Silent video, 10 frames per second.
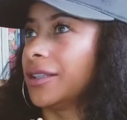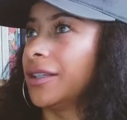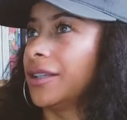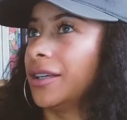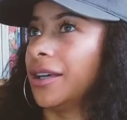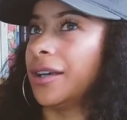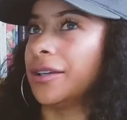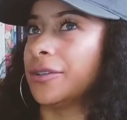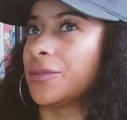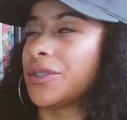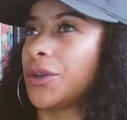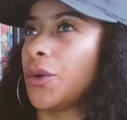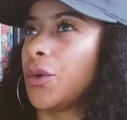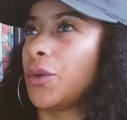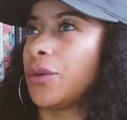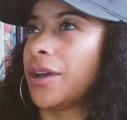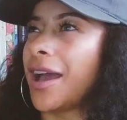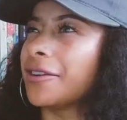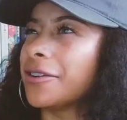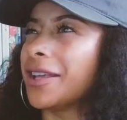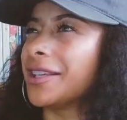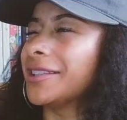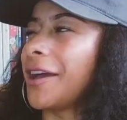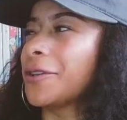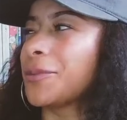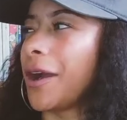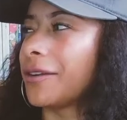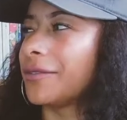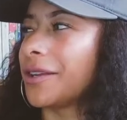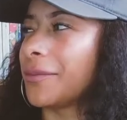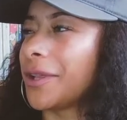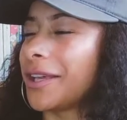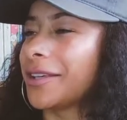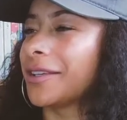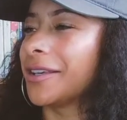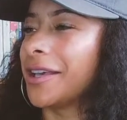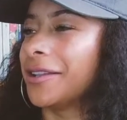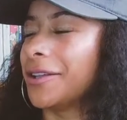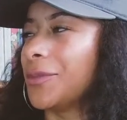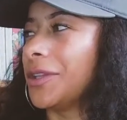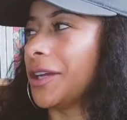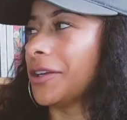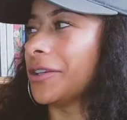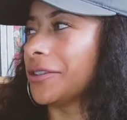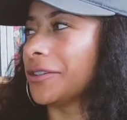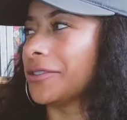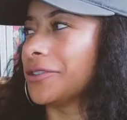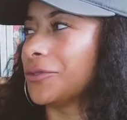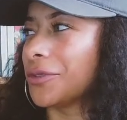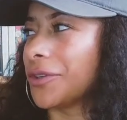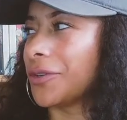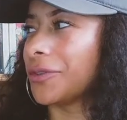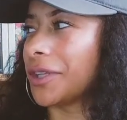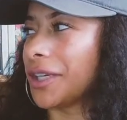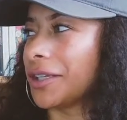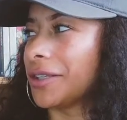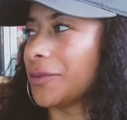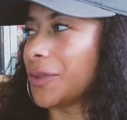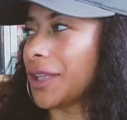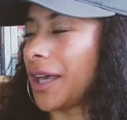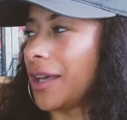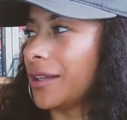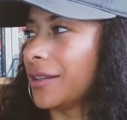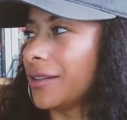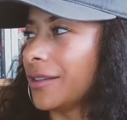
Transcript: So I don't know. I think that was part of it. I'm like, let her do her own thing with that. Yeah.